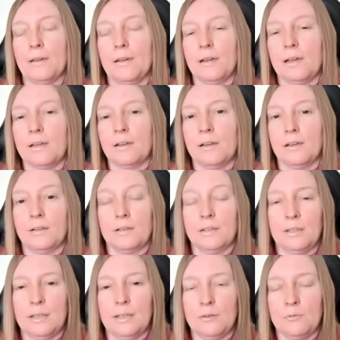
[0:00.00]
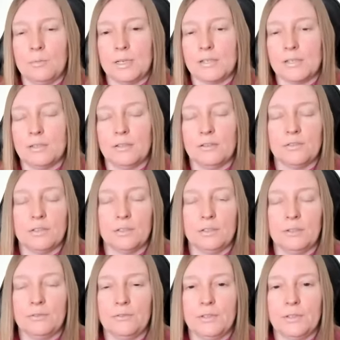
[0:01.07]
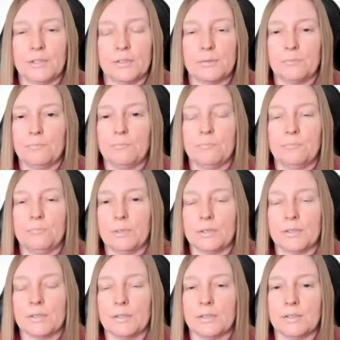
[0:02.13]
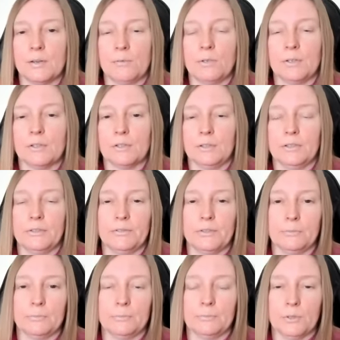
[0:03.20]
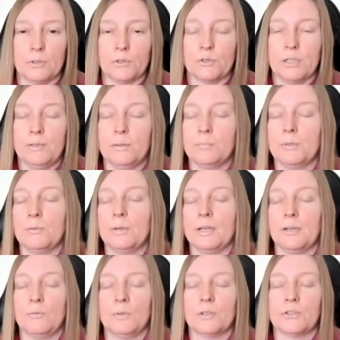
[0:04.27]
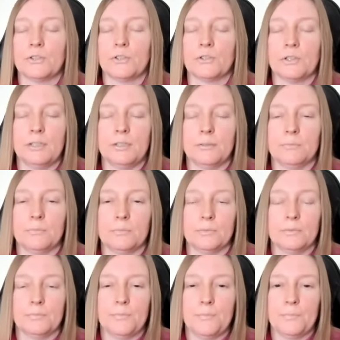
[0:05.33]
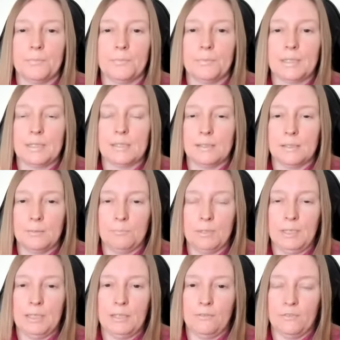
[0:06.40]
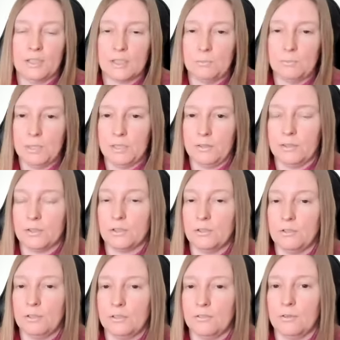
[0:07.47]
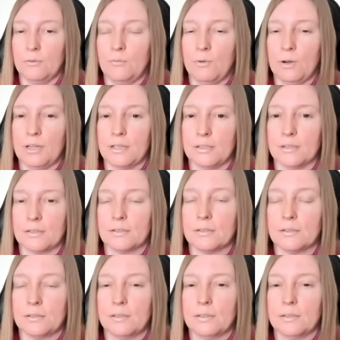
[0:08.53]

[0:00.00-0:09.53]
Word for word: i can't allow myself to love this person as i want to love them or treat them the way i want to treat them same belief experienced two different ways,